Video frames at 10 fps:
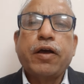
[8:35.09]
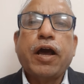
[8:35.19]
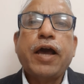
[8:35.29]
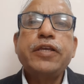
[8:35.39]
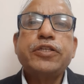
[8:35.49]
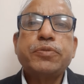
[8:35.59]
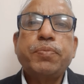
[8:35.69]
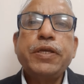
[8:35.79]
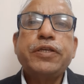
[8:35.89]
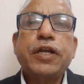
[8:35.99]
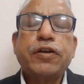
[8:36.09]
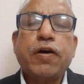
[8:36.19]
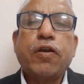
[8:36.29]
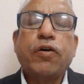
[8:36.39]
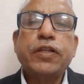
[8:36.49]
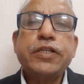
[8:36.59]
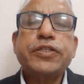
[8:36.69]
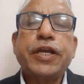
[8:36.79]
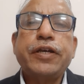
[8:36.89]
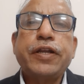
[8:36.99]
I speak yet another
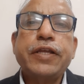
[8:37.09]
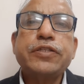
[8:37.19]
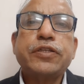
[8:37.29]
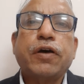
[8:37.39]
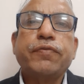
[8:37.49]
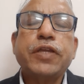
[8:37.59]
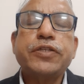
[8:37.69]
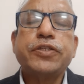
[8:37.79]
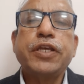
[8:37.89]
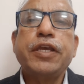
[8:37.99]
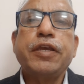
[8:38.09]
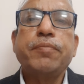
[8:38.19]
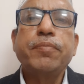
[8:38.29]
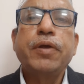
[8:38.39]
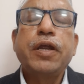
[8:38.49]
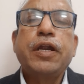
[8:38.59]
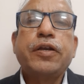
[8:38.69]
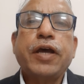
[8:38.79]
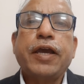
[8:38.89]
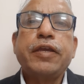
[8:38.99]
sentence of the same
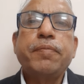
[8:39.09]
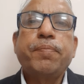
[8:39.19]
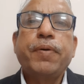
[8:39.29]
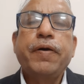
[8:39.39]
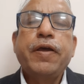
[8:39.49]
type.